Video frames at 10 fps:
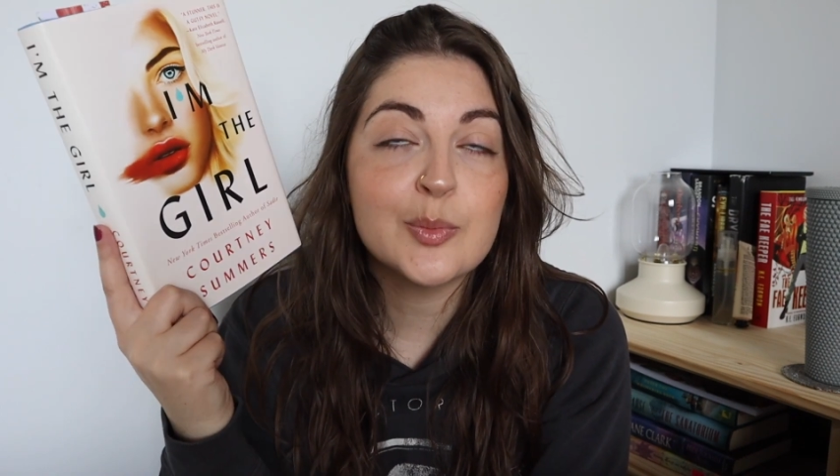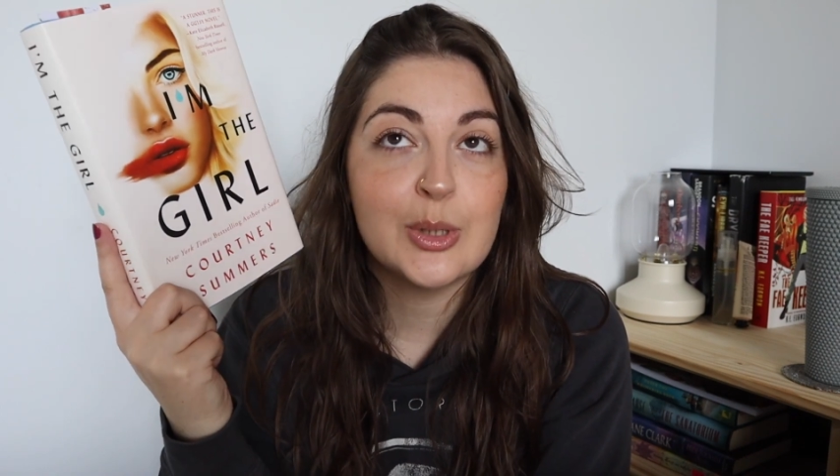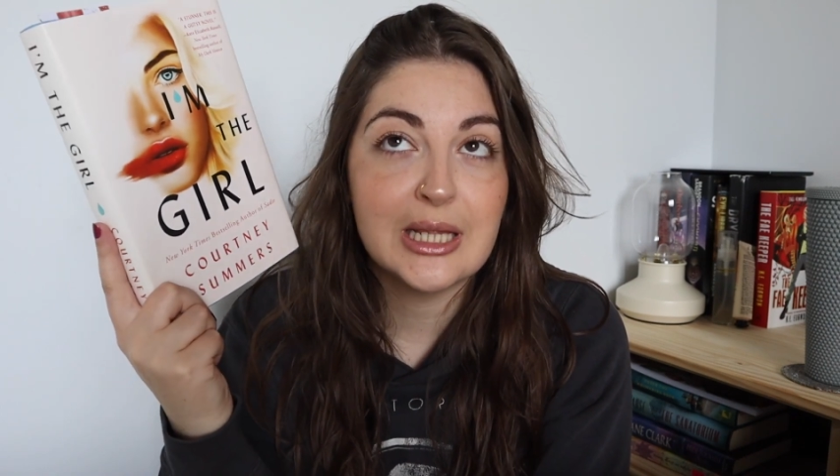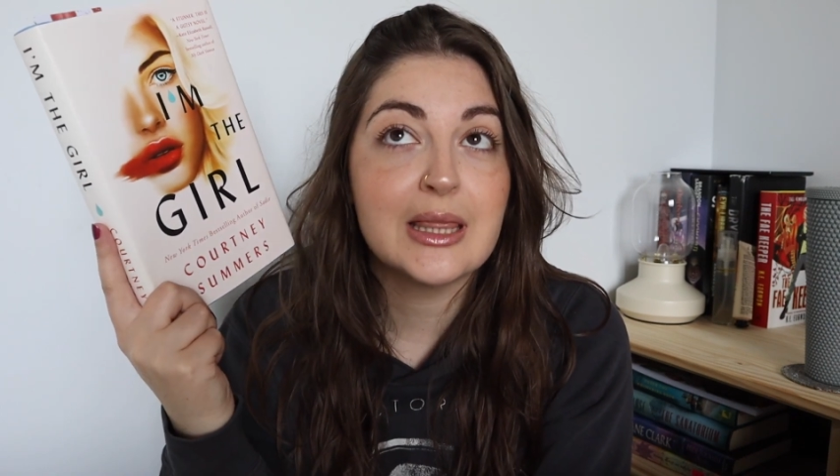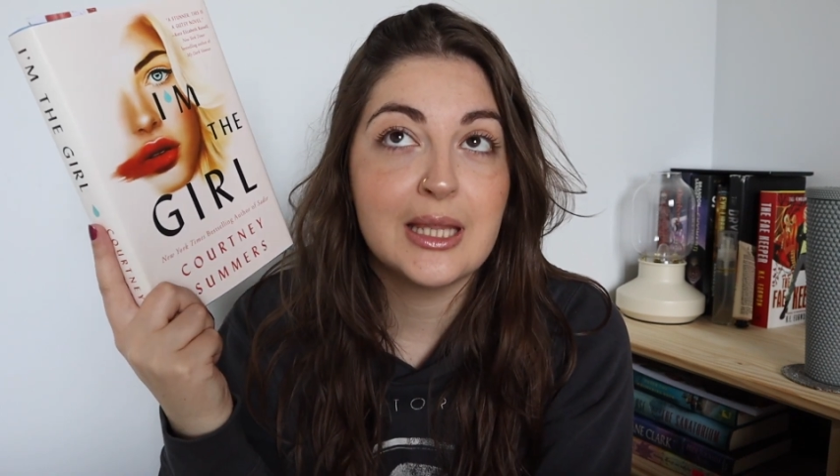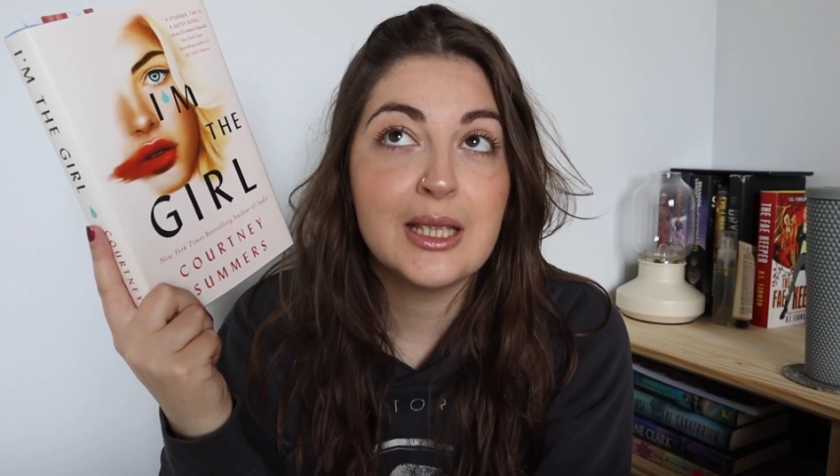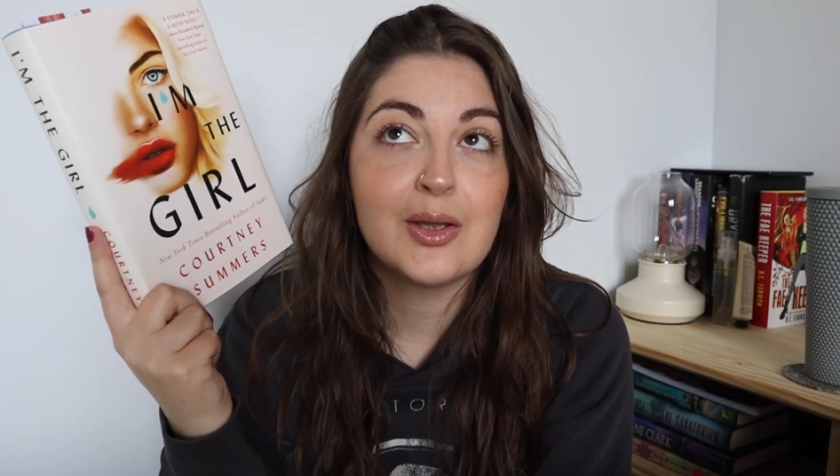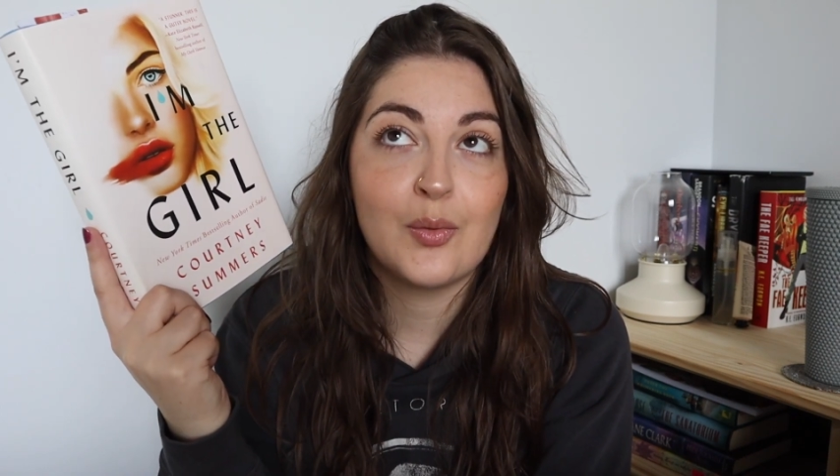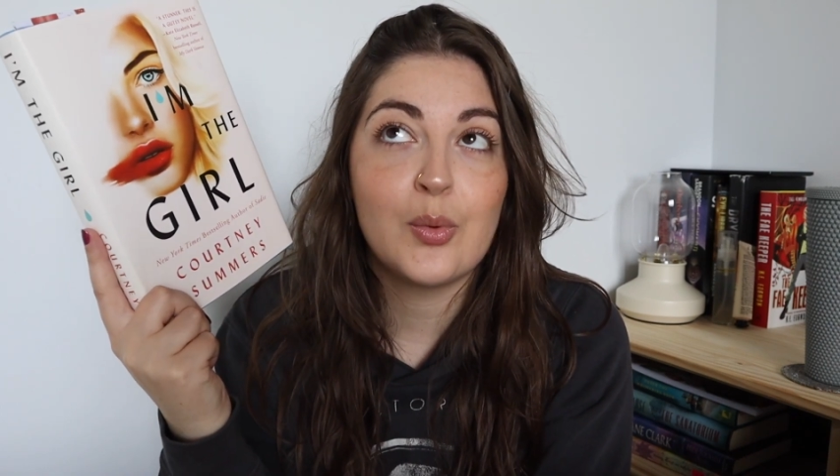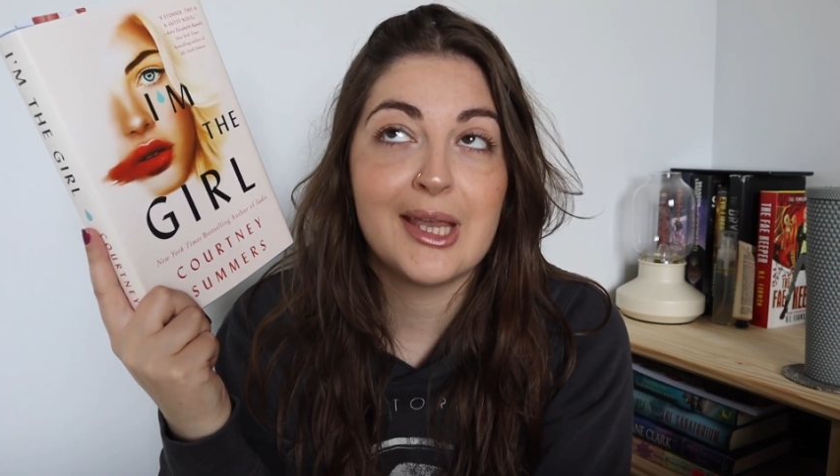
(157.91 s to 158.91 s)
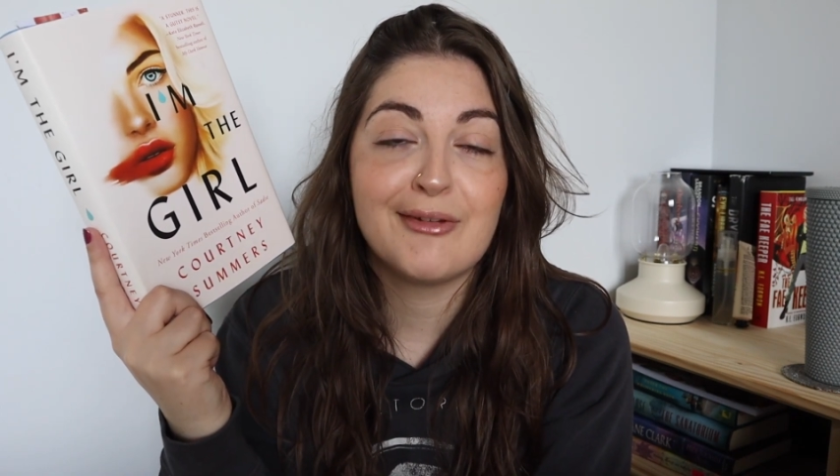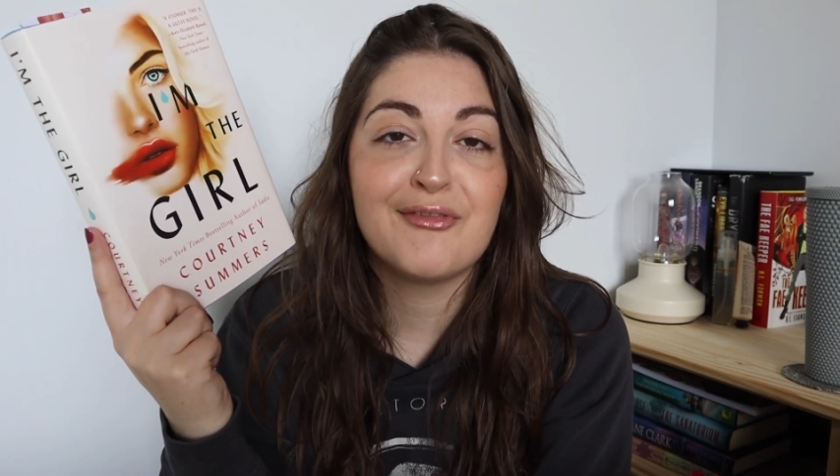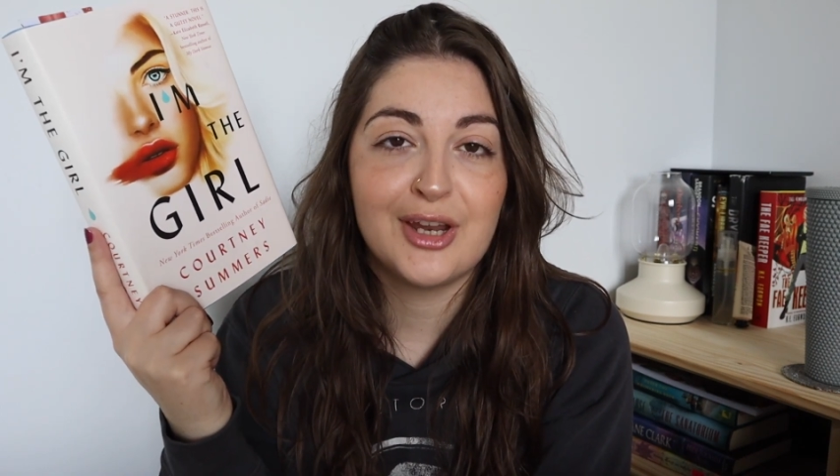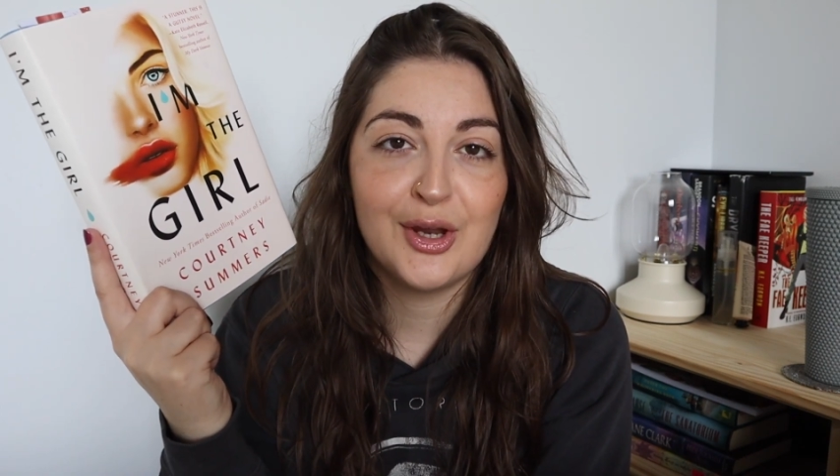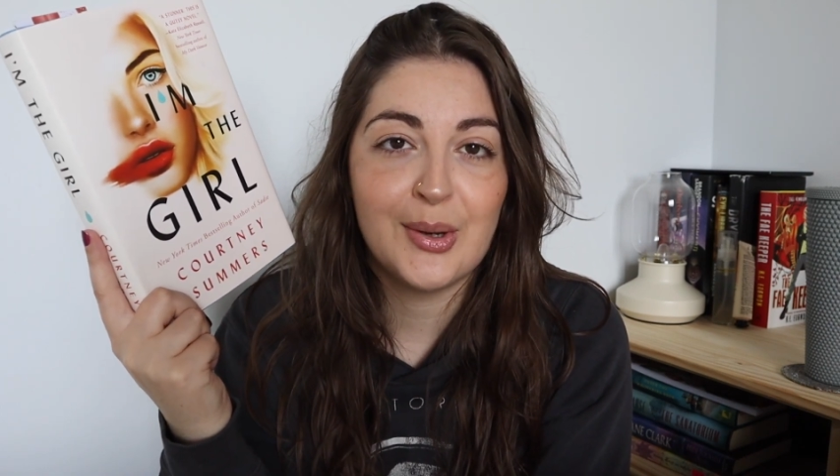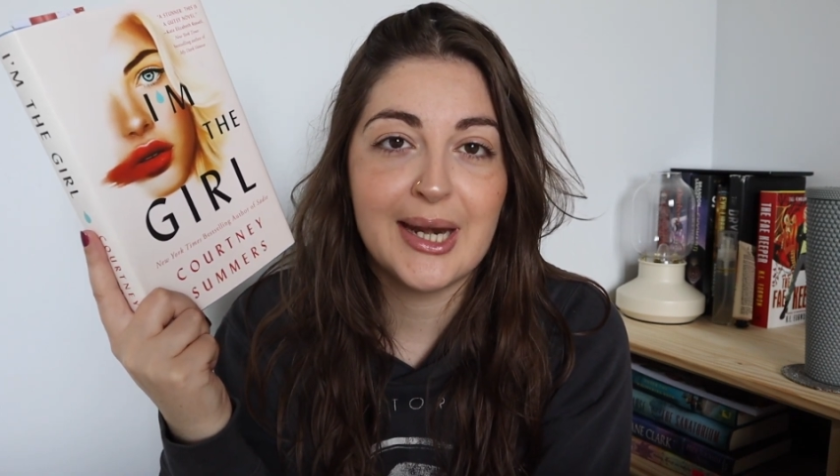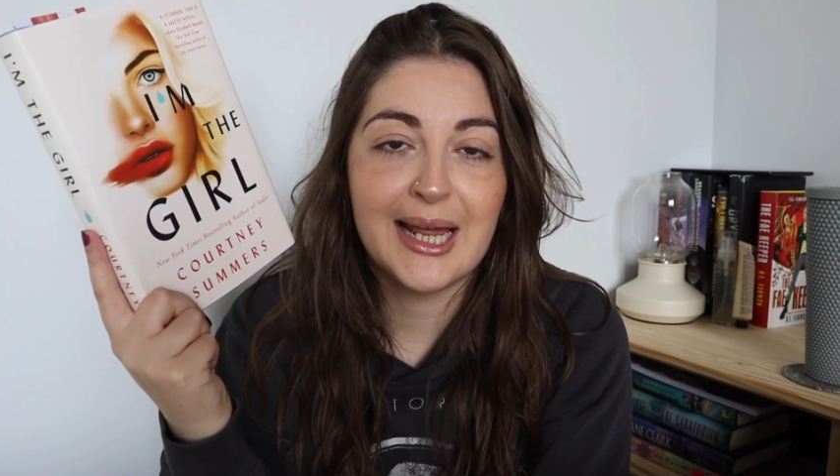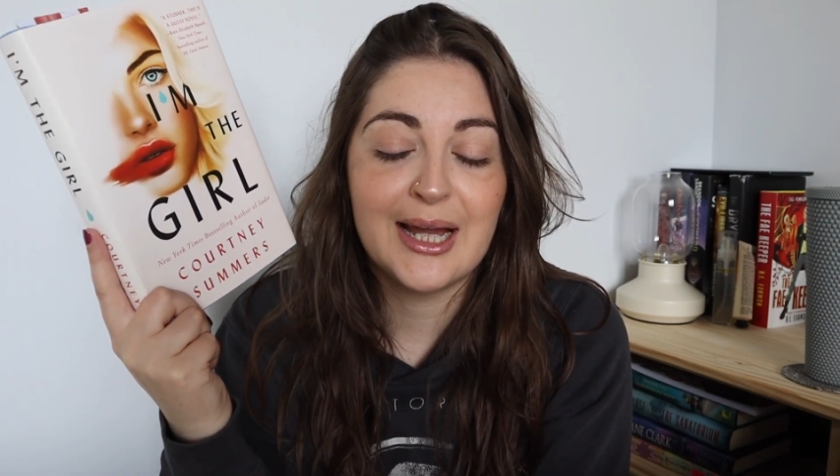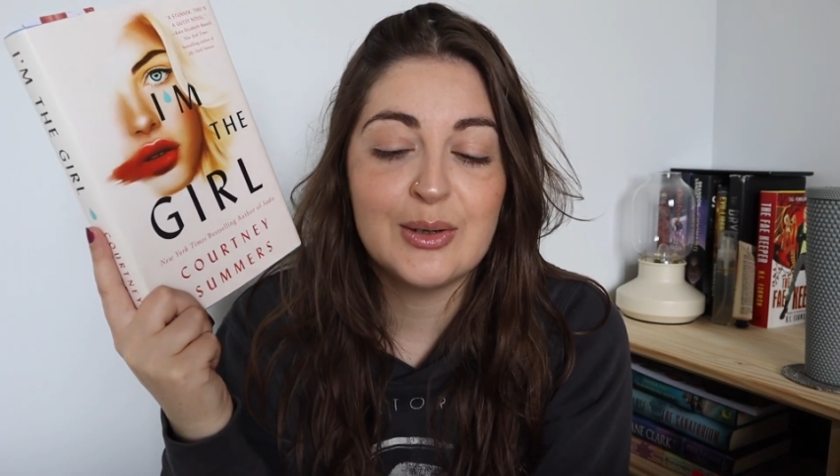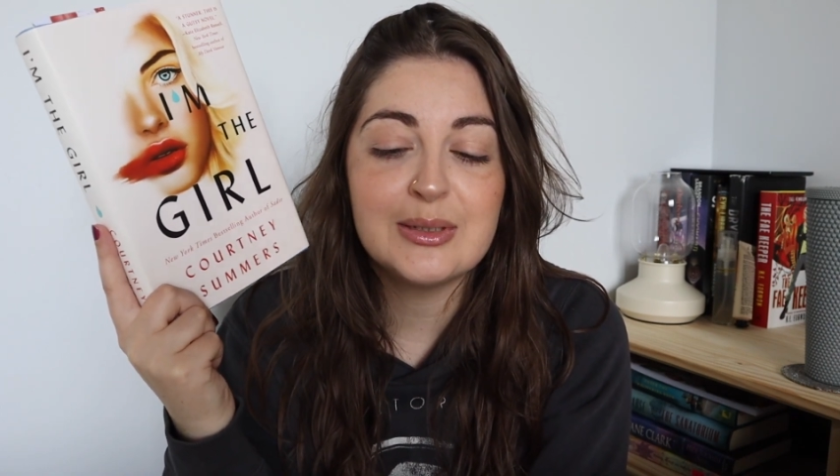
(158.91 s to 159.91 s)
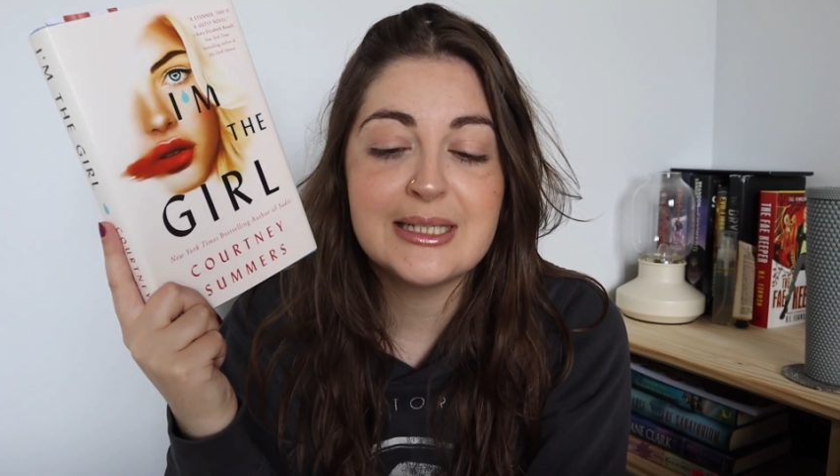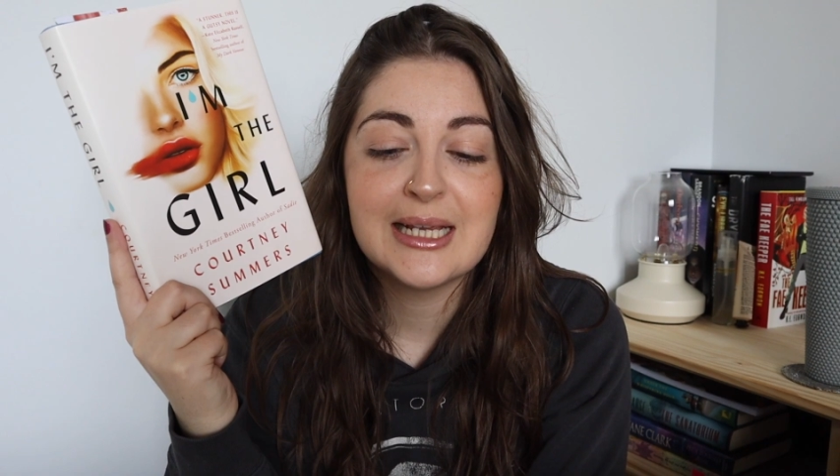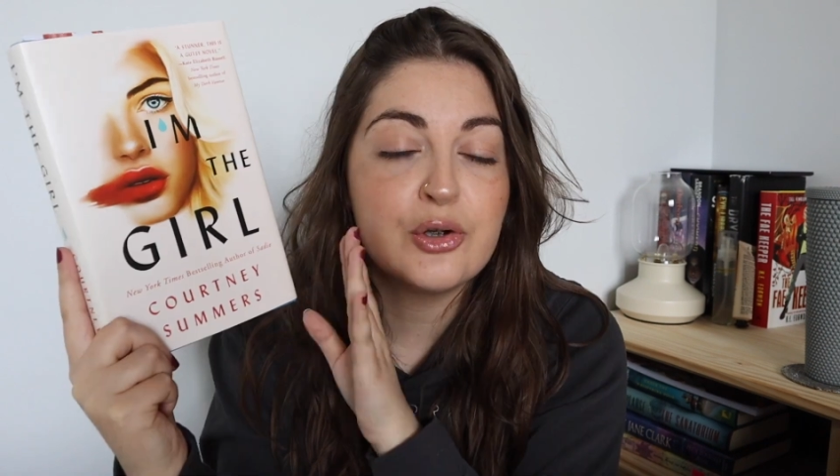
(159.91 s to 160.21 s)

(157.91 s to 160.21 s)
but I think we can figure it out.